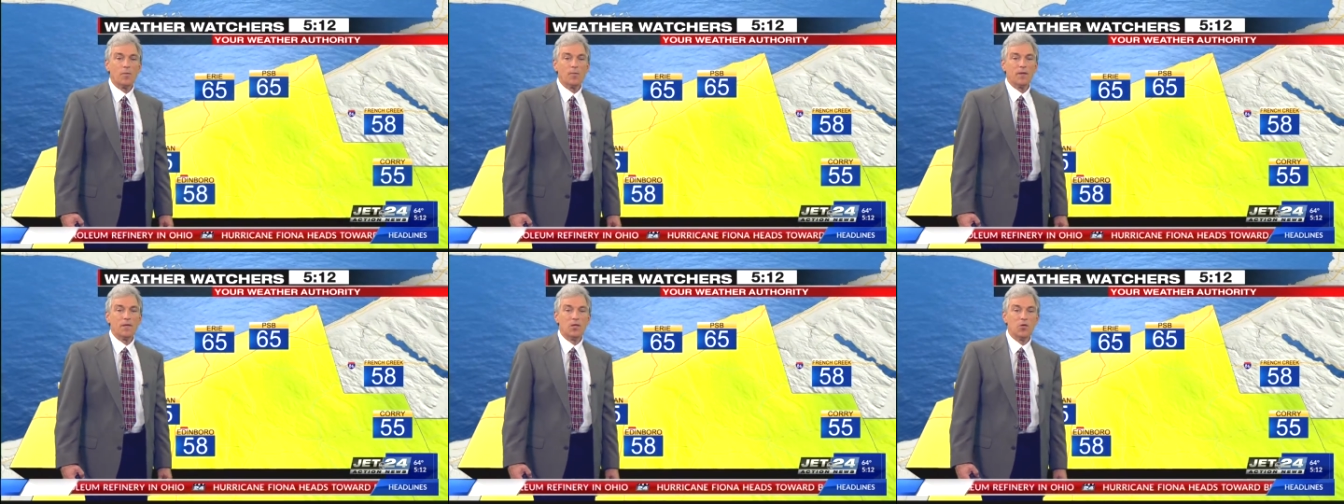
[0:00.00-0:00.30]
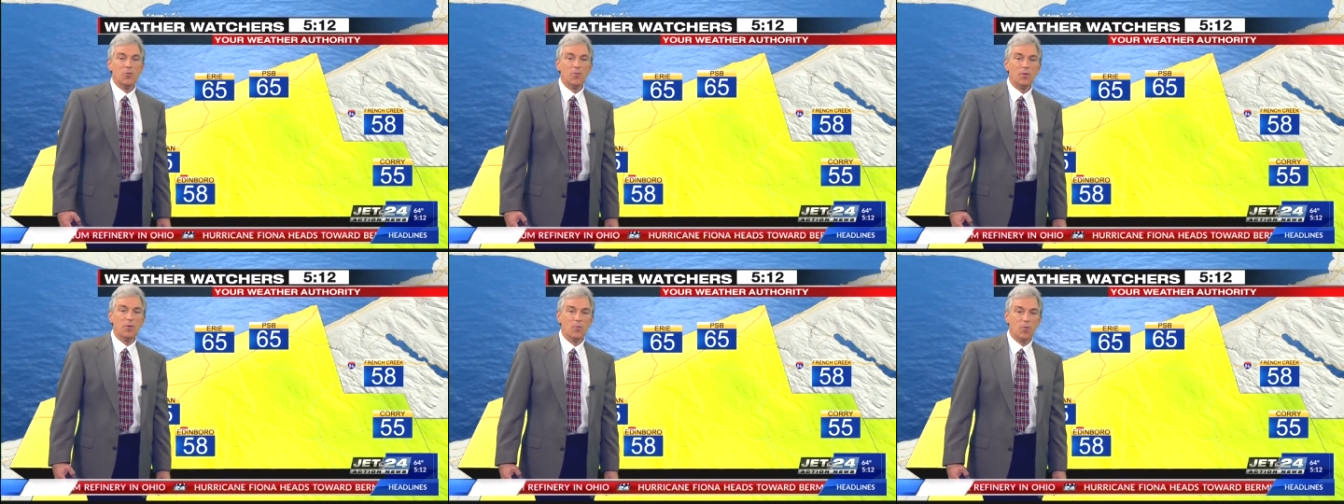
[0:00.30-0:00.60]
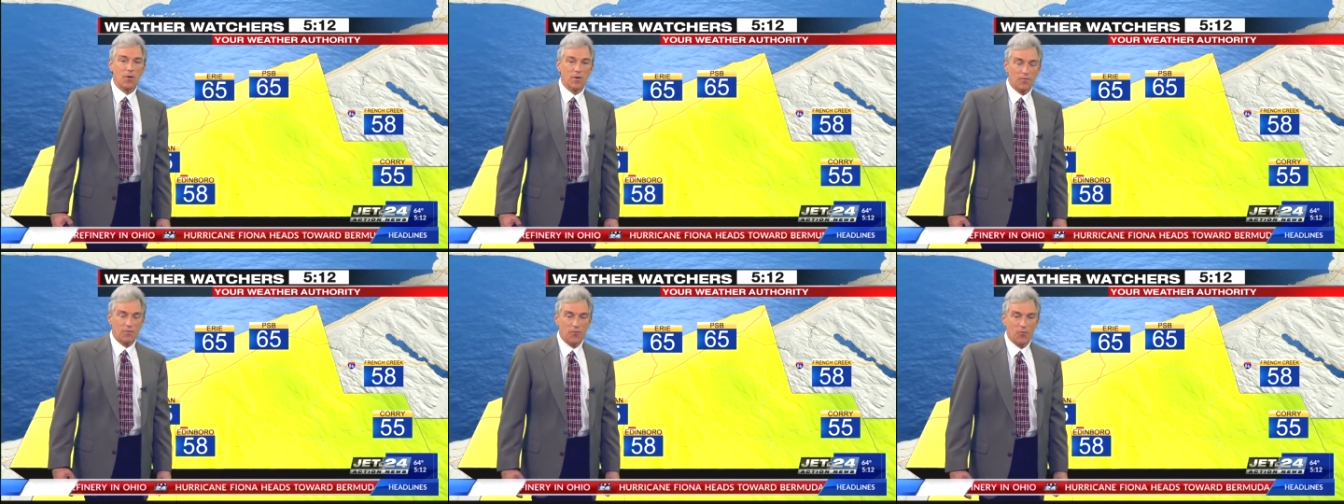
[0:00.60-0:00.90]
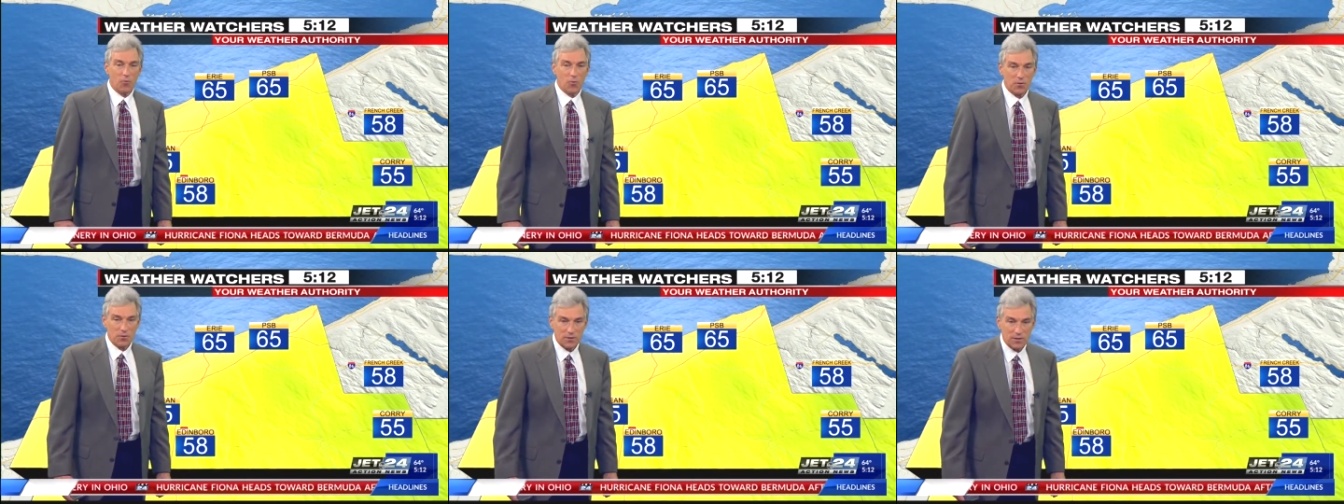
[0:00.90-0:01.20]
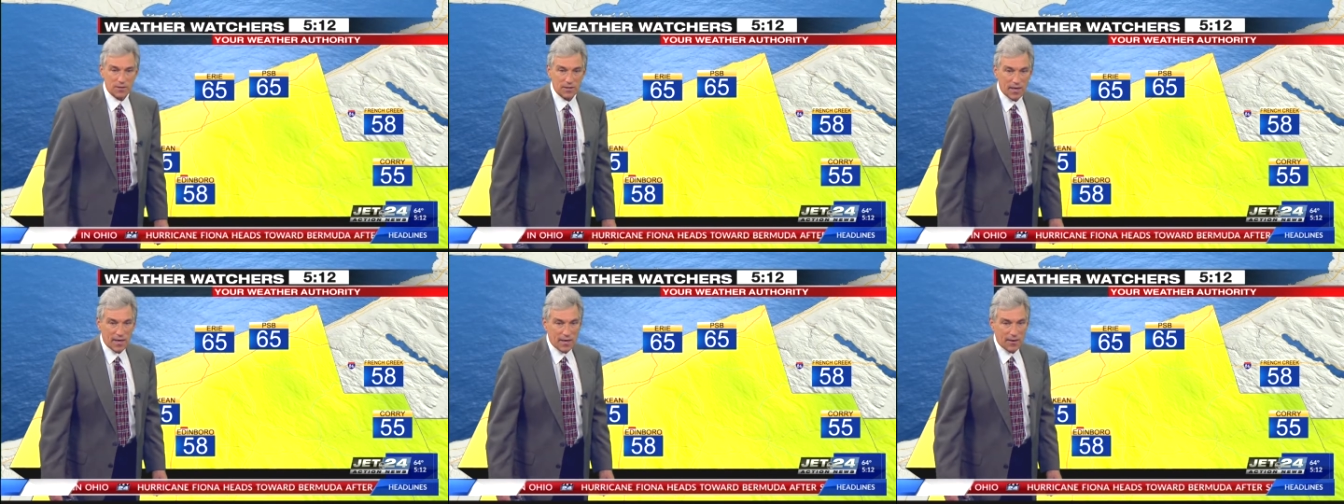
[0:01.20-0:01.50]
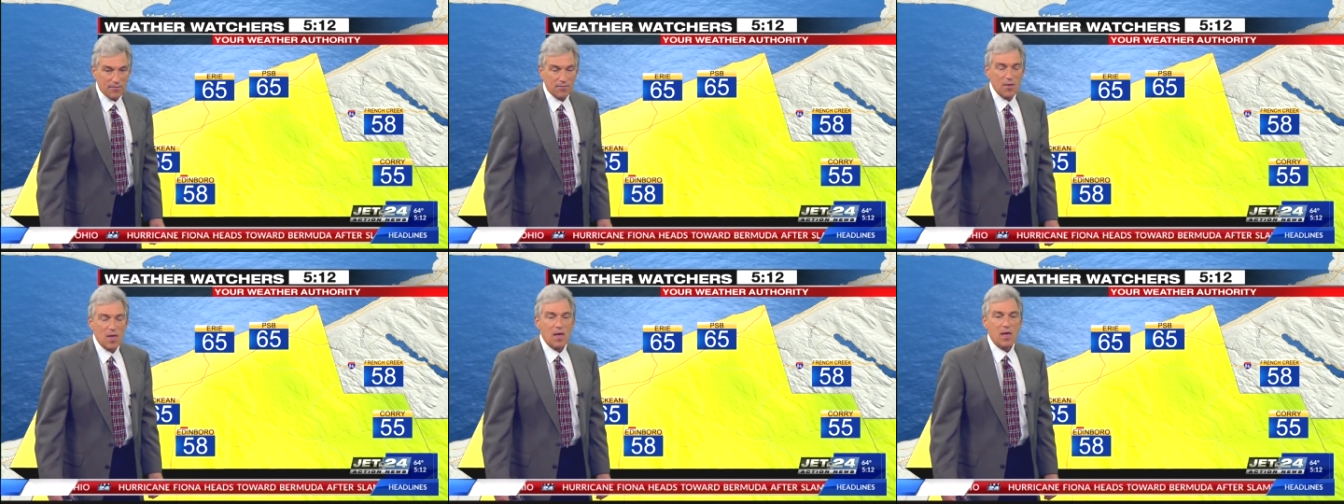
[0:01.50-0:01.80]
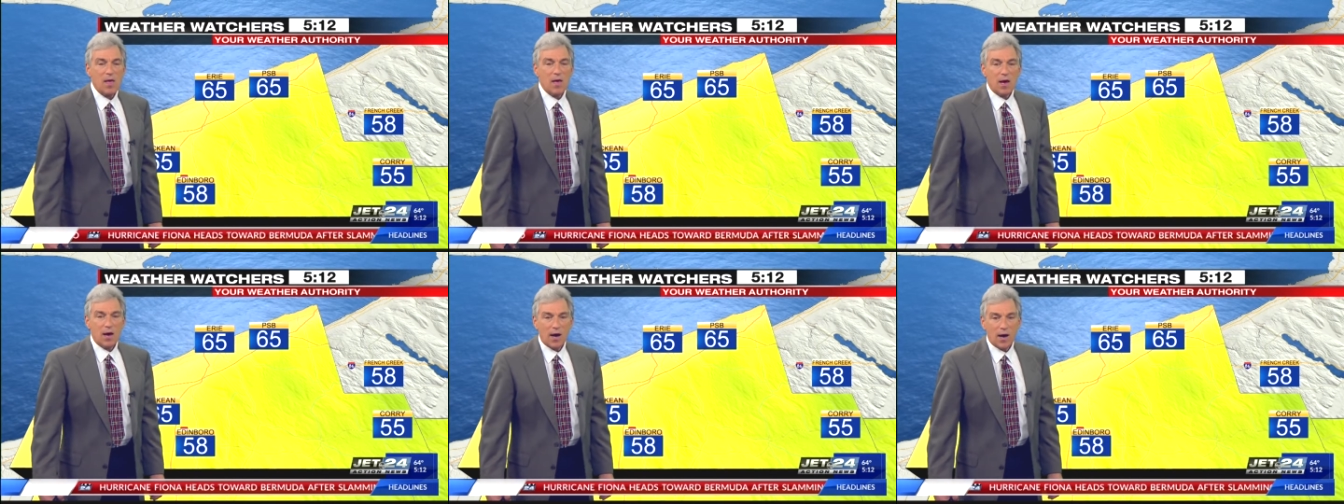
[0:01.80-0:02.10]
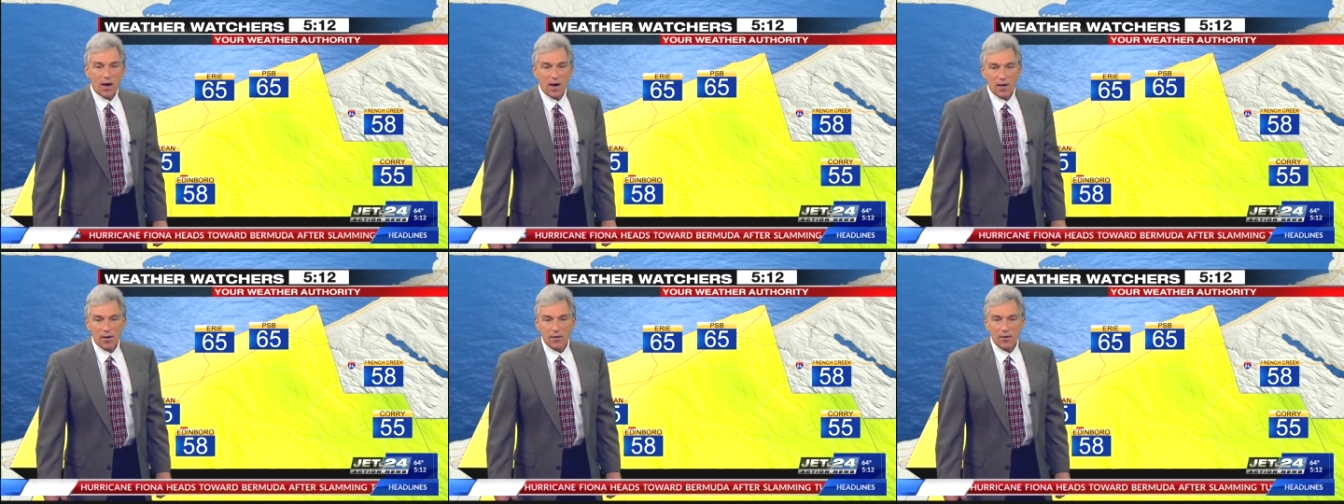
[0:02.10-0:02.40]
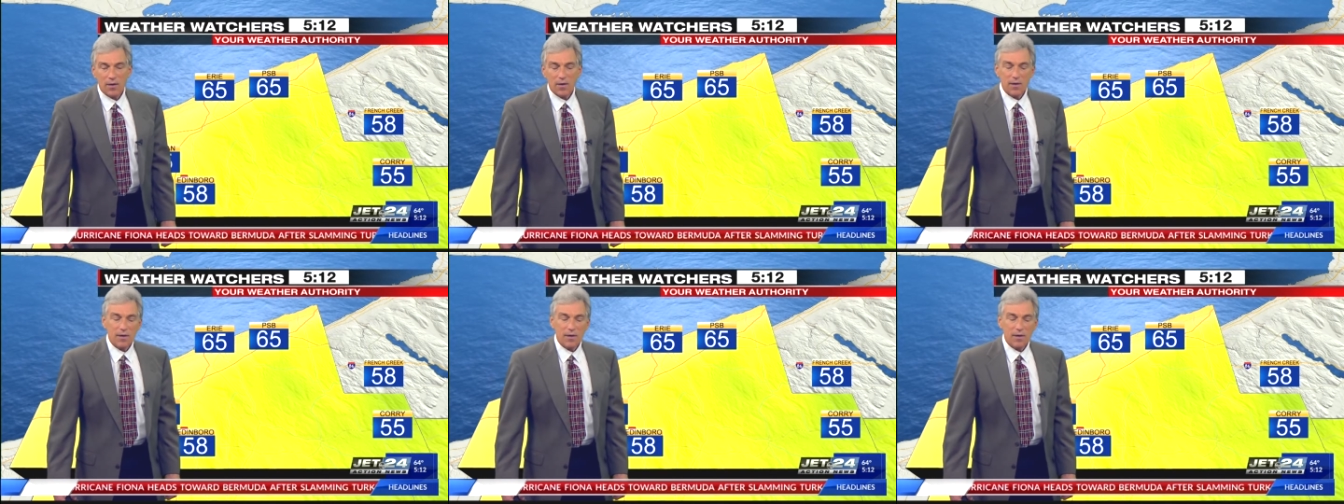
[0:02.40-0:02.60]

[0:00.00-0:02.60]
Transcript: and humid one for today. Uh,